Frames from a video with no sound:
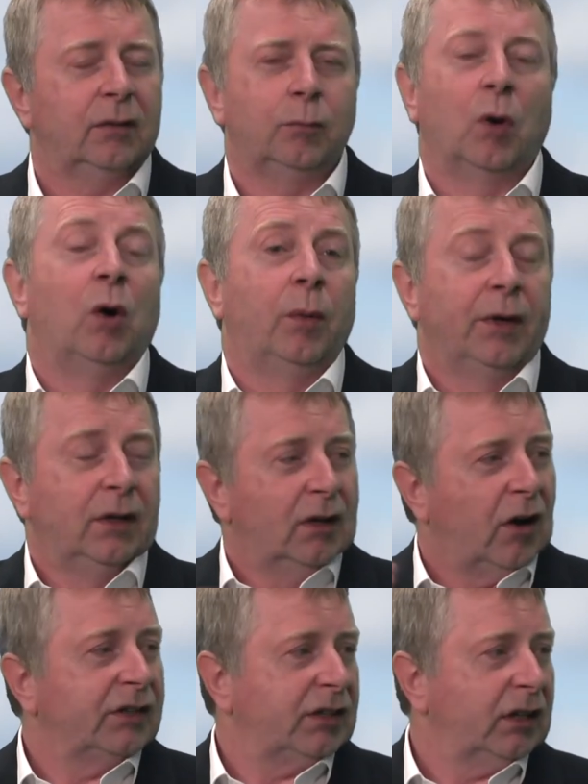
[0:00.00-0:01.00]
Well,
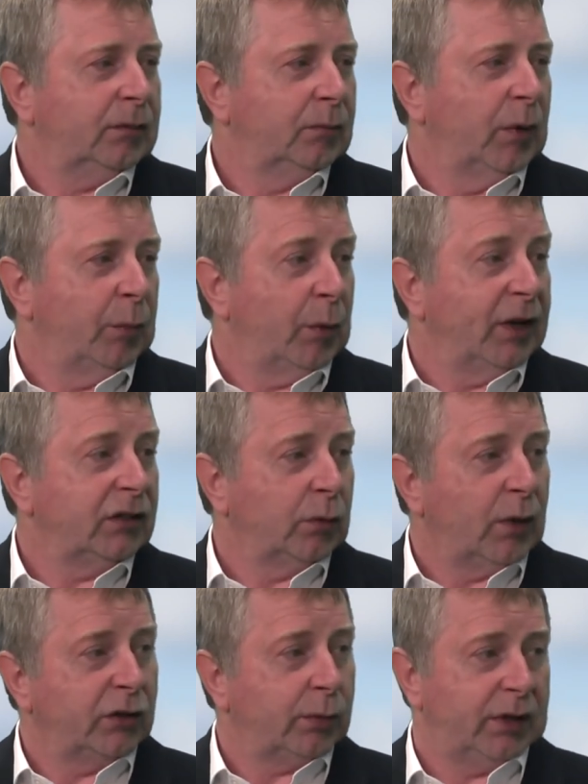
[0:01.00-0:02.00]
I said when we went to
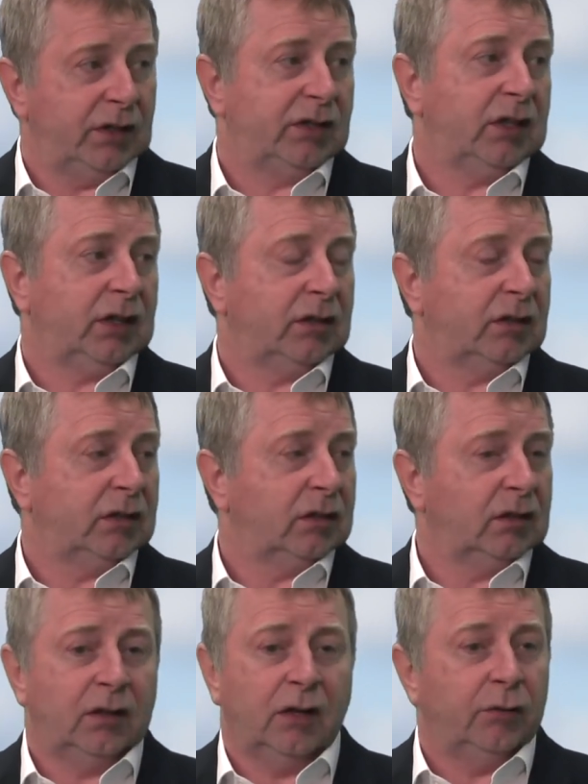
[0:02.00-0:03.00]
126,
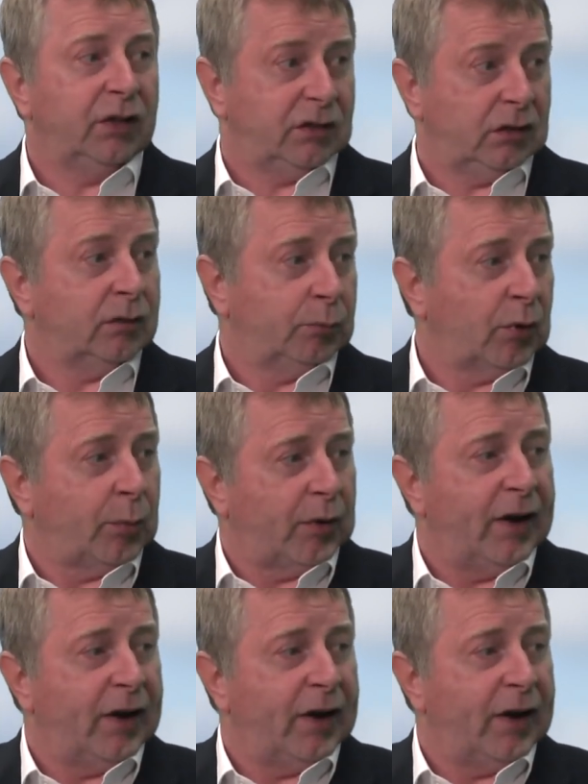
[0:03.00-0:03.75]
you know, this is the proper